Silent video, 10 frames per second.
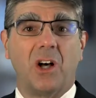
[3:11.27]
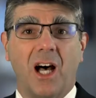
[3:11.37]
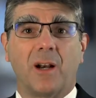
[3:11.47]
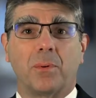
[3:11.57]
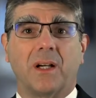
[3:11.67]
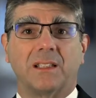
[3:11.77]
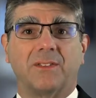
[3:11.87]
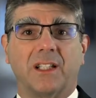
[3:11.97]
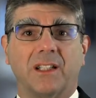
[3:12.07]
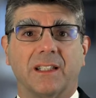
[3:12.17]
a lot of price
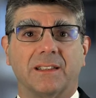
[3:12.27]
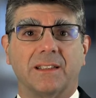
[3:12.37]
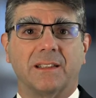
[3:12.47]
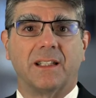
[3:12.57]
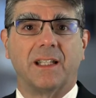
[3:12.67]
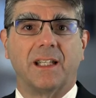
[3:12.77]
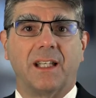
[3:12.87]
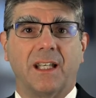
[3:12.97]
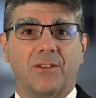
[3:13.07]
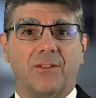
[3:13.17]
variance.
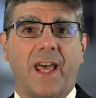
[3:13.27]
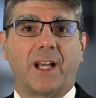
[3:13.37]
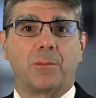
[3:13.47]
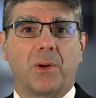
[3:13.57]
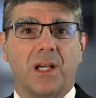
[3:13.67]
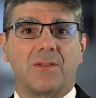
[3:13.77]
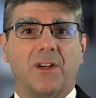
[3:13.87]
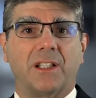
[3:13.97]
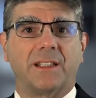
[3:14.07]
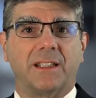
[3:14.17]
In fact, price
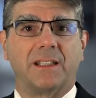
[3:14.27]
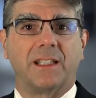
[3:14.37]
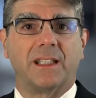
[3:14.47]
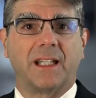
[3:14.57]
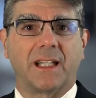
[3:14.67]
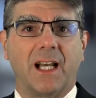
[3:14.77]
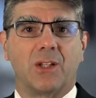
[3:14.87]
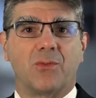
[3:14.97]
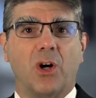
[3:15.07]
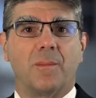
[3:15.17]
volatility
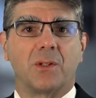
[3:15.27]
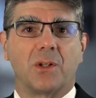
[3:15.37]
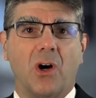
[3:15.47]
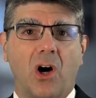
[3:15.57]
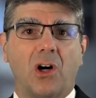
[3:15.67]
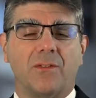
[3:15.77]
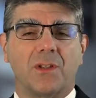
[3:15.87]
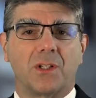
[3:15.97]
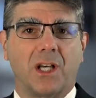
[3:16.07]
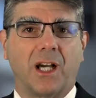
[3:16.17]
accounts for almost all
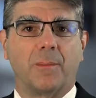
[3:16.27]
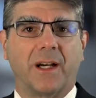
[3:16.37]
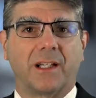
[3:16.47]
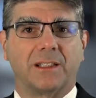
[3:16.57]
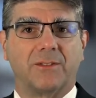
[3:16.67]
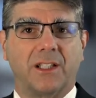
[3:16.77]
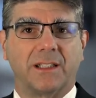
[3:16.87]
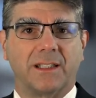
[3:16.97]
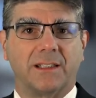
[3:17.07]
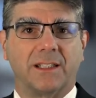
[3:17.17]
of the stock market's
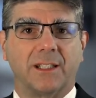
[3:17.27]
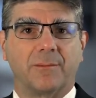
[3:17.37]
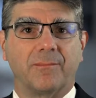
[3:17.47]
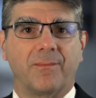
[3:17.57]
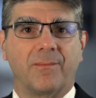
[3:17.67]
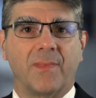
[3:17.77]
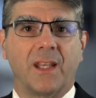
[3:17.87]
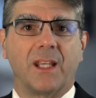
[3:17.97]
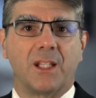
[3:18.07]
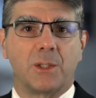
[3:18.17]
volatility.
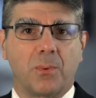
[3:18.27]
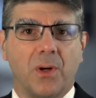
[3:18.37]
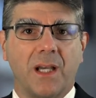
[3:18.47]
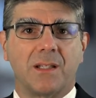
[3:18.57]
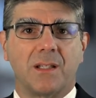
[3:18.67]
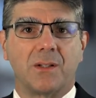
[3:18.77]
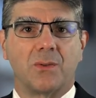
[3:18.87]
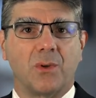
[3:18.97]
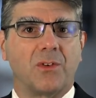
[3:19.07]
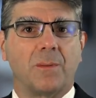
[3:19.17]
It's
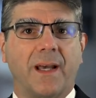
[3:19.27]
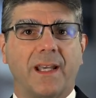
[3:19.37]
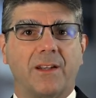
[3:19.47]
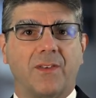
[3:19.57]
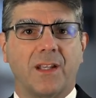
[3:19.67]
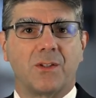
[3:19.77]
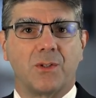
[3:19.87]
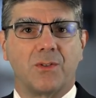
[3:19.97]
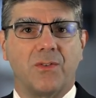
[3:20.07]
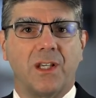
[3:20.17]
prices driven by
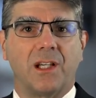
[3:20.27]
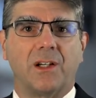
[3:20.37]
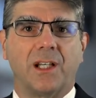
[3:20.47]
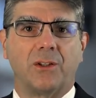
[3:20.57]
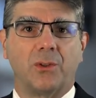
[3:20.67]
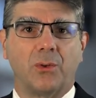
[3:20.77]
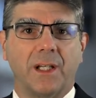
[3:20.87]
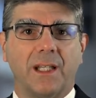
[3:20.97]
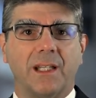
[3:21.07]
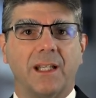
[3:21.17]
investors' fear and
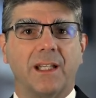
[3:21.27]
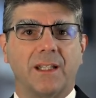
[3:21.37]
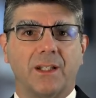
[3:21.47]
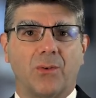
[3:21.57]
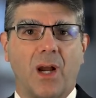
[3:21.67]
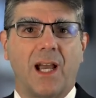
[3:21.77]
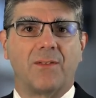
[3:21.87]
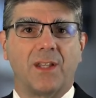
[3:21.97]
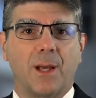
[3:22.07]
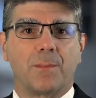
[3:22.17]
greed that
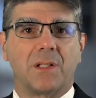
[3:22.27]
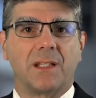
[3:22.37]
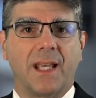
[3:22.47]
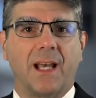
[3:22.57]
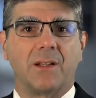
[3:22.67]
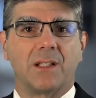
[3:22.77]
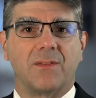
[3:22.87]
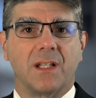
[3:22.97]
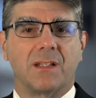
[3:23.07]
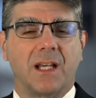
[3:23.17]
drive the ups and downs
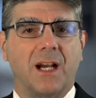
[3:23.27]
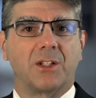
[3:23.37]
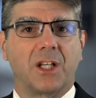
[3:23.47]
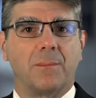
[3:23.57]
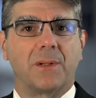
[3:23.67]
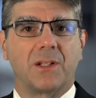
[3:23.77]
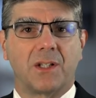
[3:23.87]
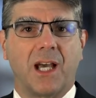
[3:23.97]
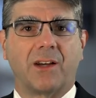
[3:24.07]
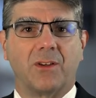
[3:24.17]
of these large company
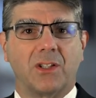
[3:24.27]
stock